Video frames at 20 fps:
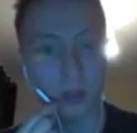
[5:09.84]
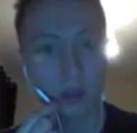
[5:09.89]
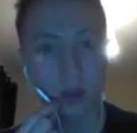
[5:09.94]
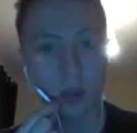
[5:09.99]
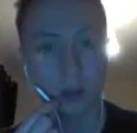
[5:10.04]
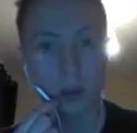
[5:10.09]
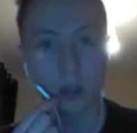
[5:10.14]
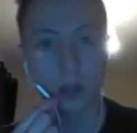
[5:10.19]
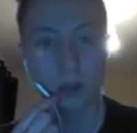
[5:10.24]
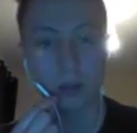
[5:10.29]

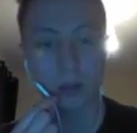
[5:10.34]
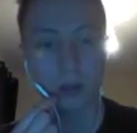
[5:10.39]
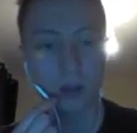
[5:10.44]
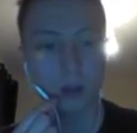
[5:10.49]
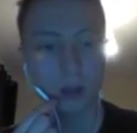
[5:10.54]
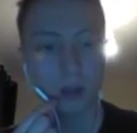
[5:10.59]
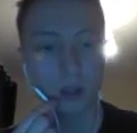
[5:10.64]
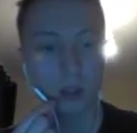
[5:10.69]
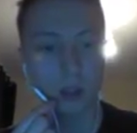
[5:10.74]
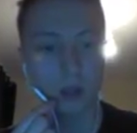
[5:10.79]
comment and let me
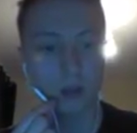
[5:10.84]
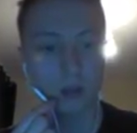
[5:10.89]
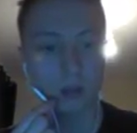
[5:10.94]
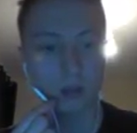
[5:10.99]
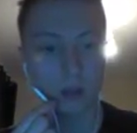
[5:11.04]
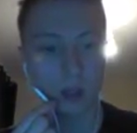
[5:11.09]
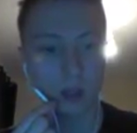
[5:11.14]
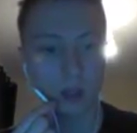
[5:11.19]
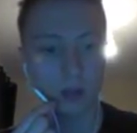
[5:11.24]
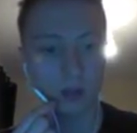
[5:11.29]
know.
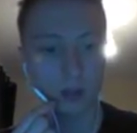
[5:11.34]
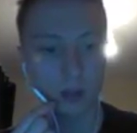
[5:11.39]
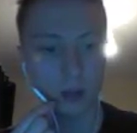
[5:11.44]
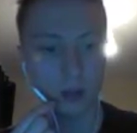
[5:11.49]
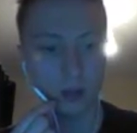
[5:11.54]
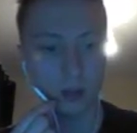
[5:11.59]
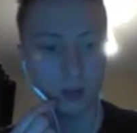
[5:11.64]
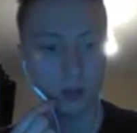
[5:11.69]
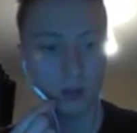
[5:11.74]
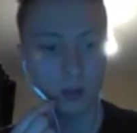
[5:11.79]
If
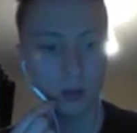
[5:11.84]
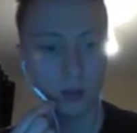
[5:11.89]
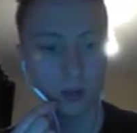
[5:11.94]
you